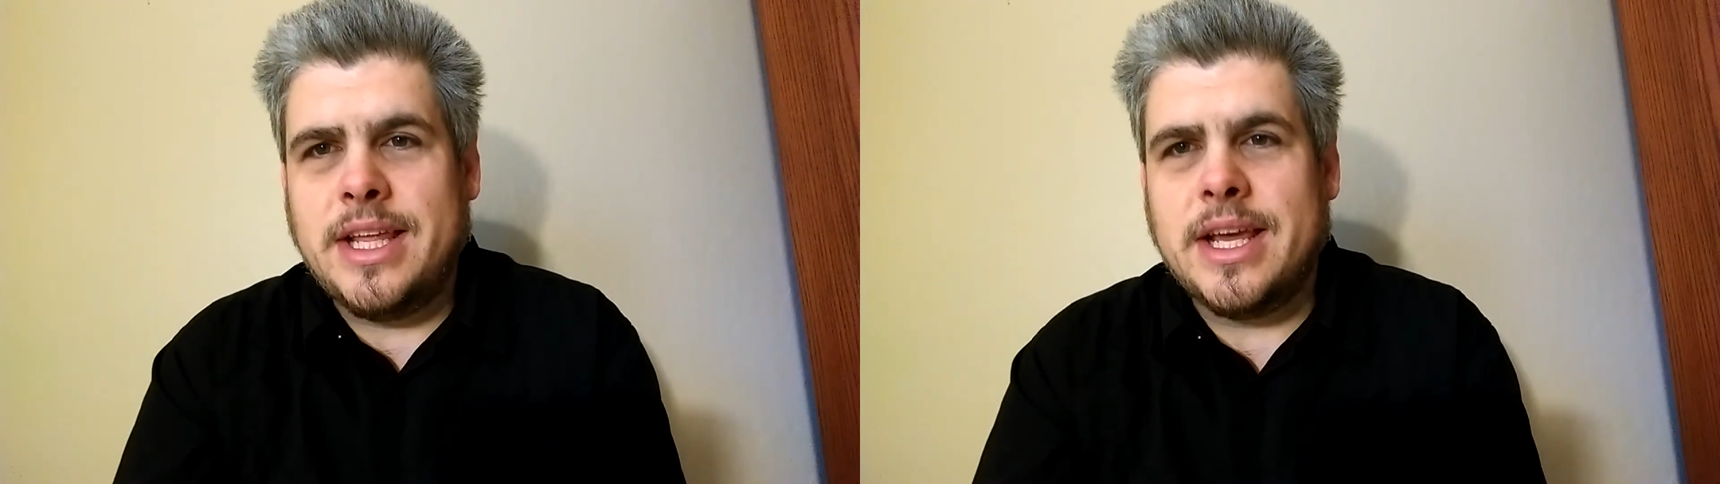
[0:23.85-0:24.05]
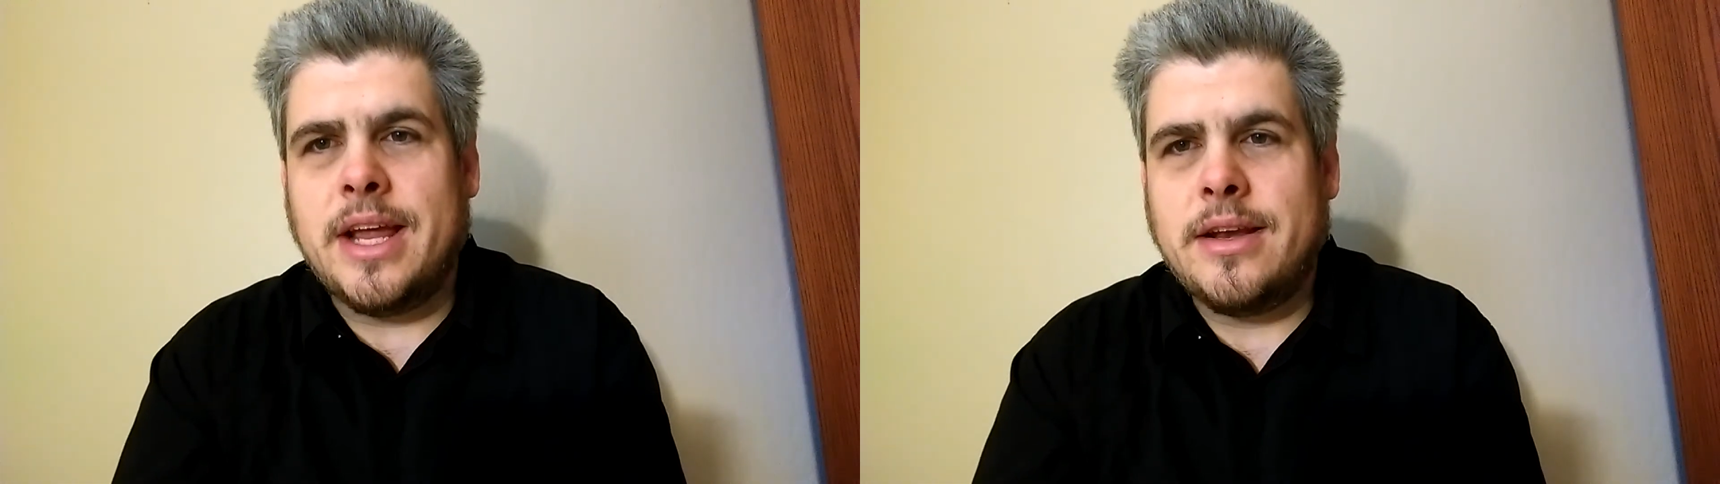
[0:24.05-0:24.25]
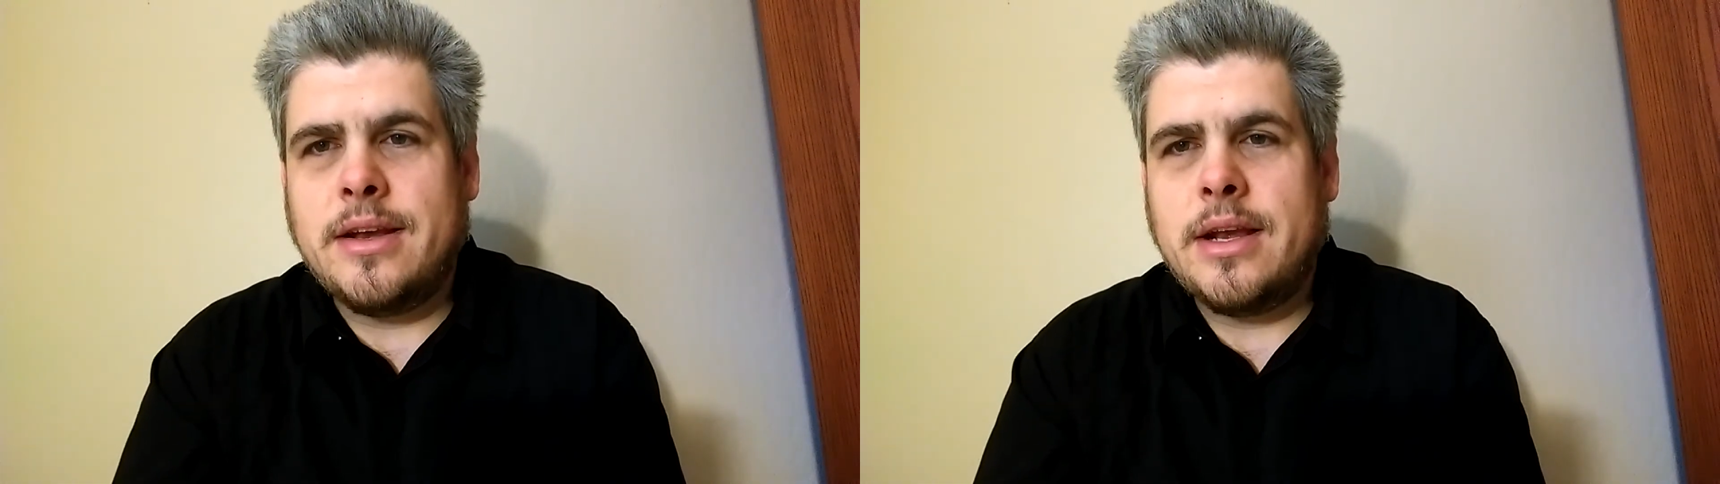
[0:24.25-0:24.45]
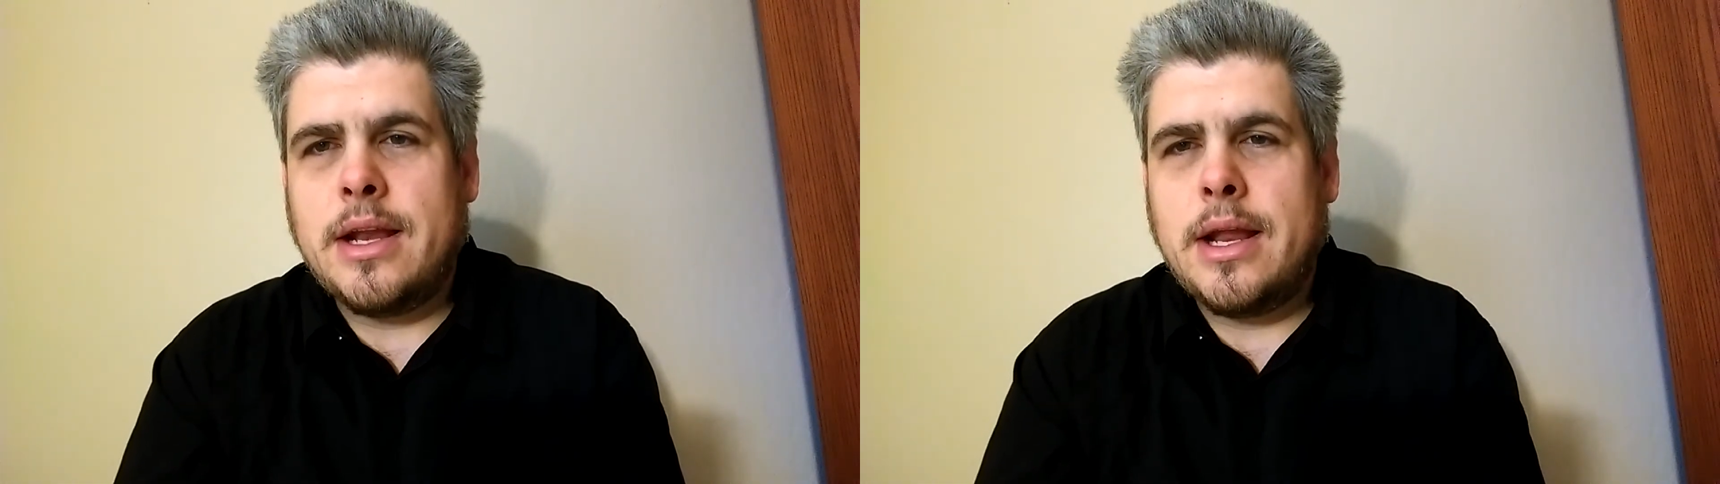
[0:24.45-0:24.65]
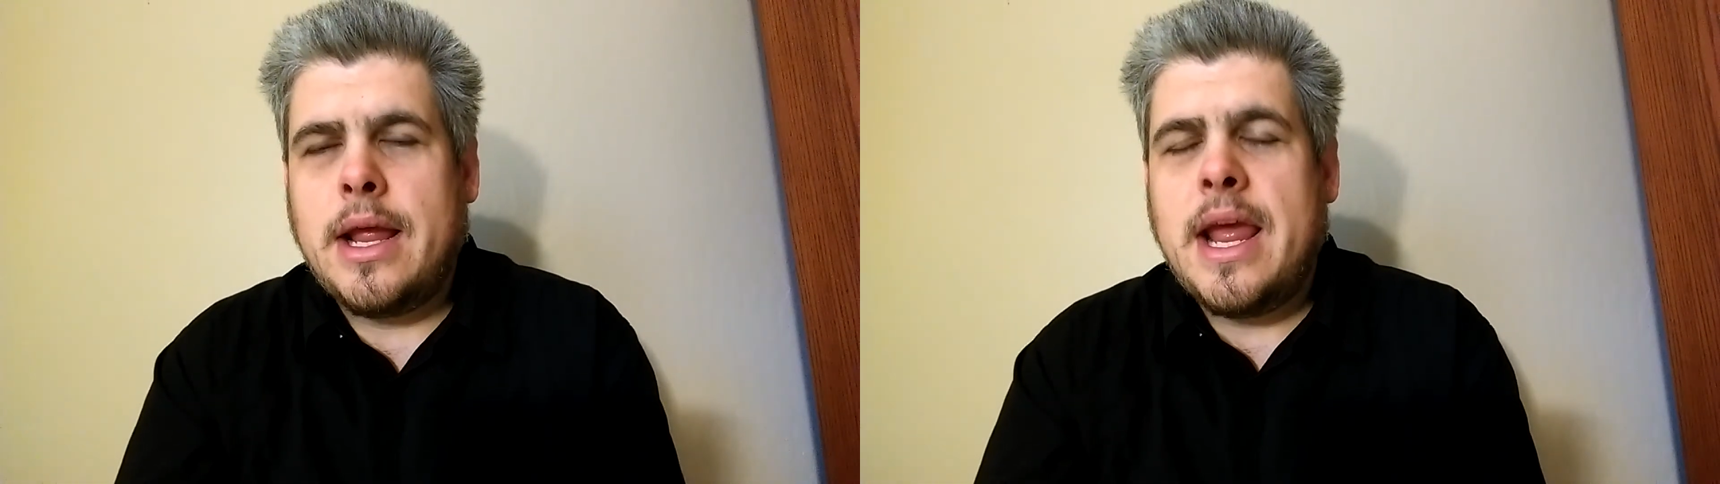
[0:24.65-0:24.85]
yet.
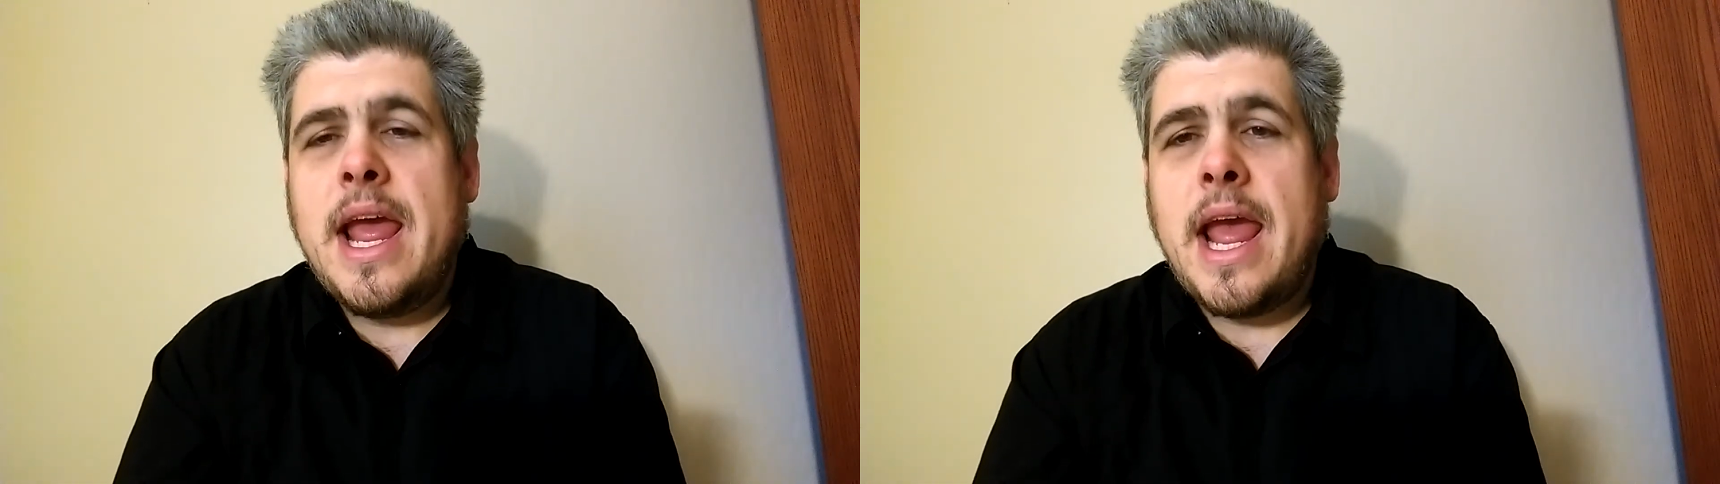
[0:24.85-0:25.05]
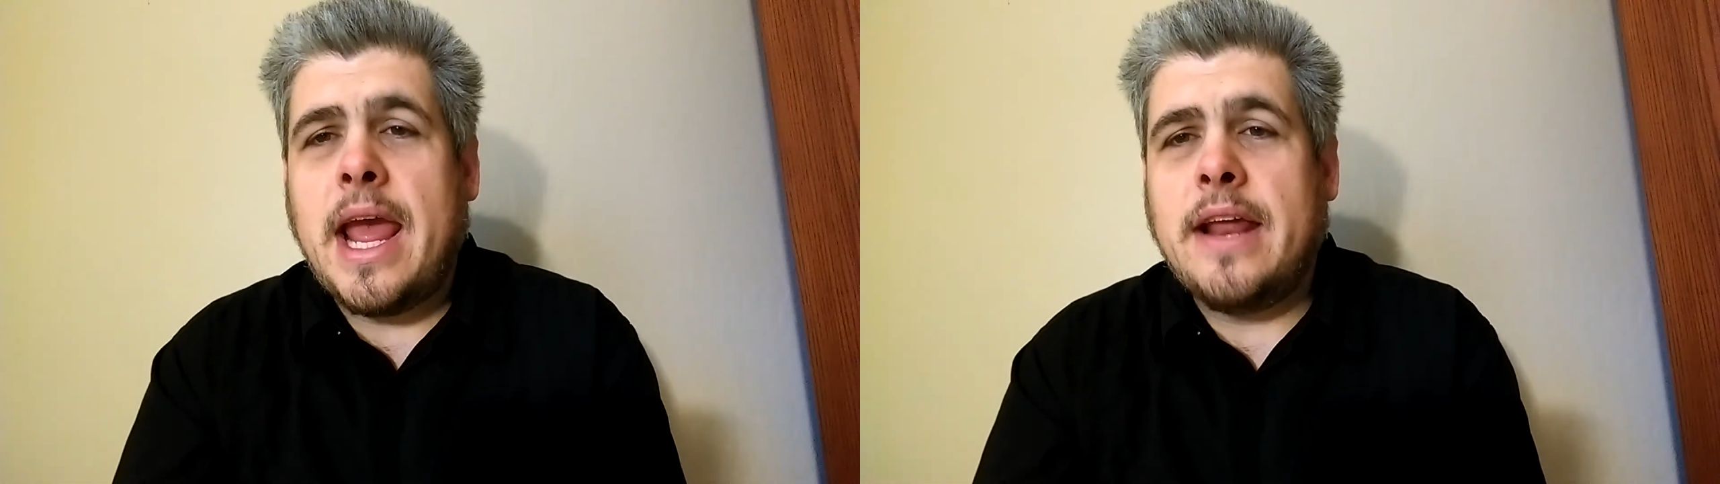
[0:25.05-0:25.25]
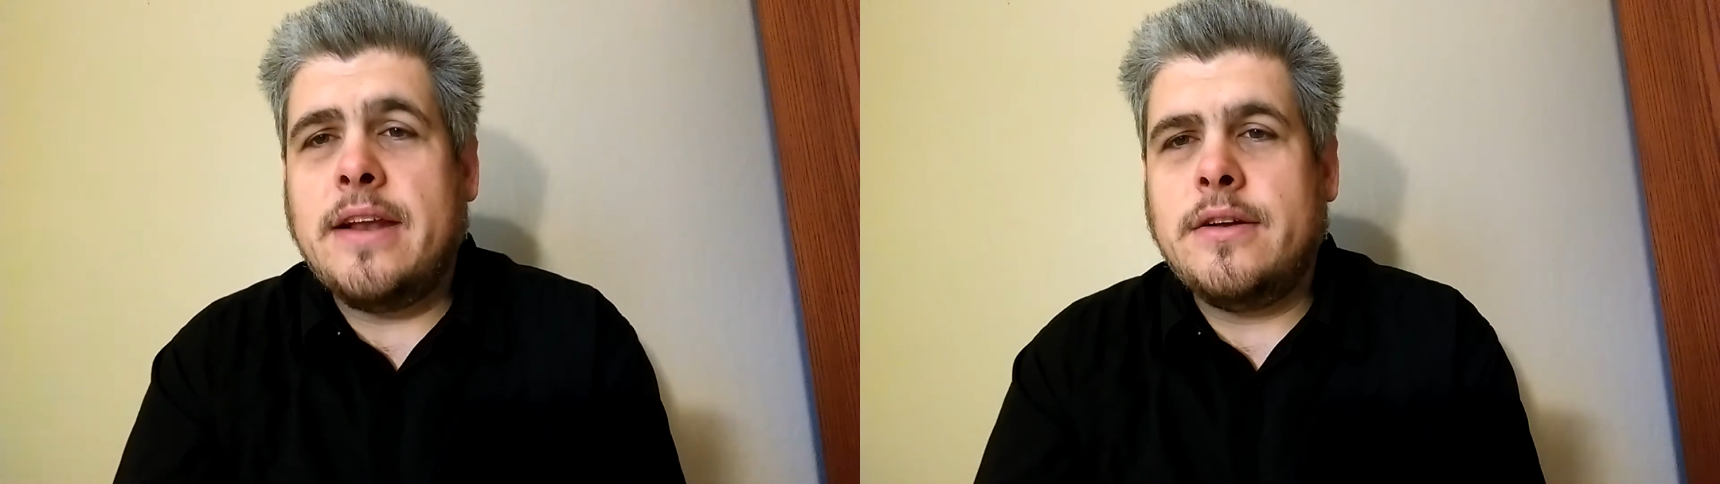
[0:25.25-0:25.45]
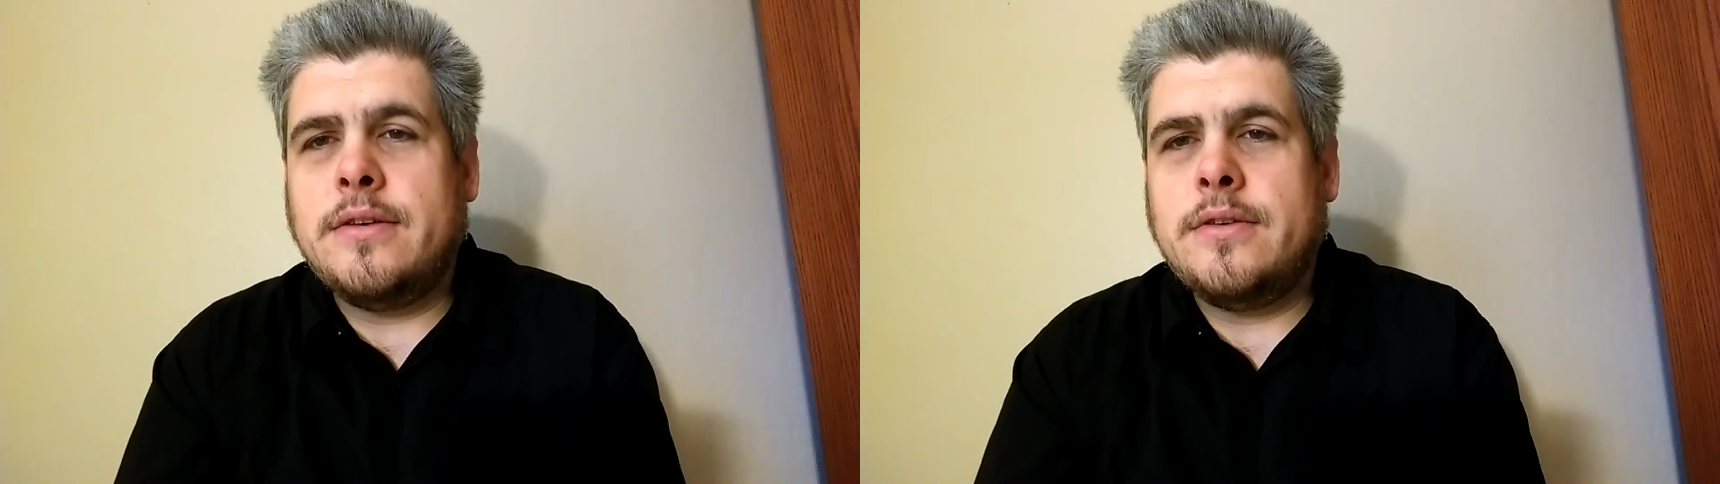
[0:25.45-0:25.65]
And